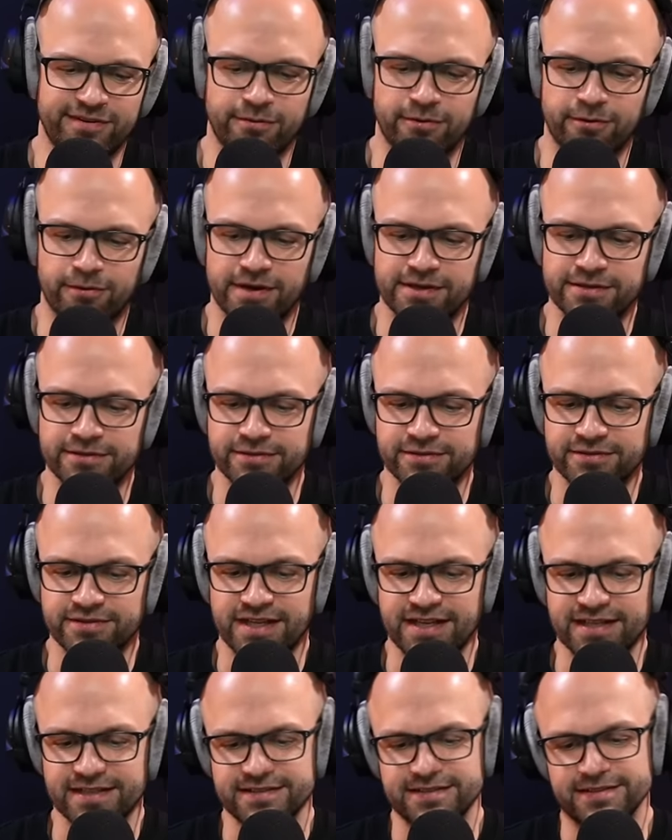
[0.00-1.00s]
see what Gradel does
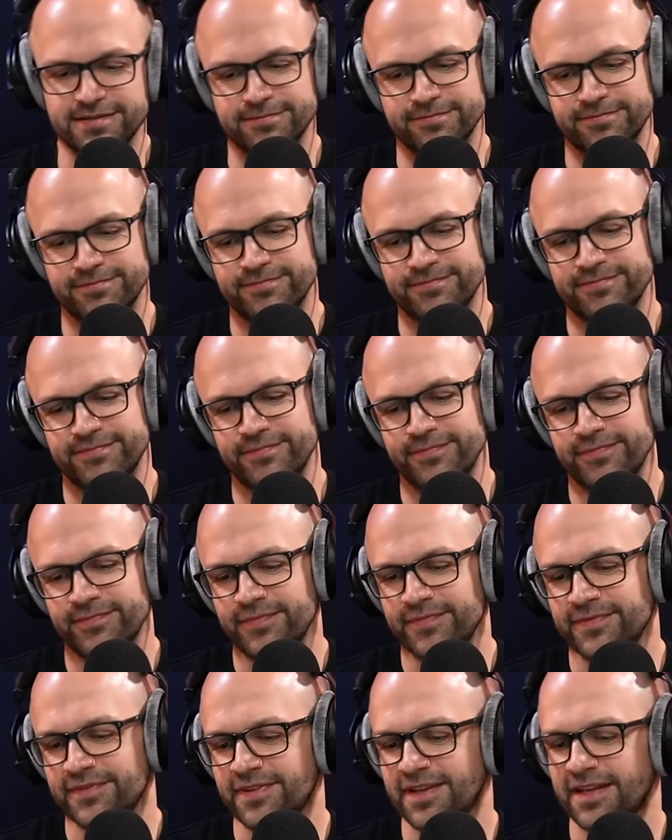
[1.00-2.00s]
next.
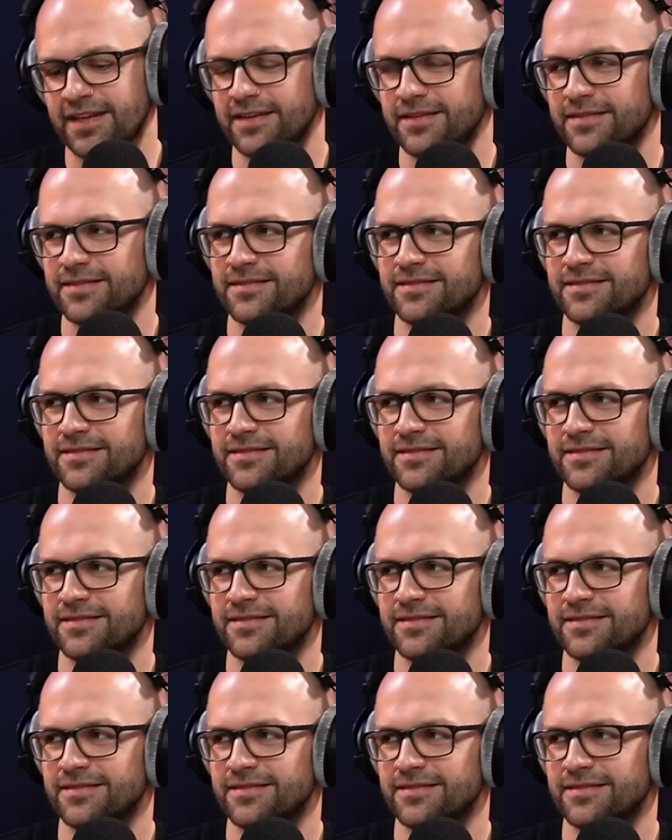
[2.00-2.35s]
Do you think,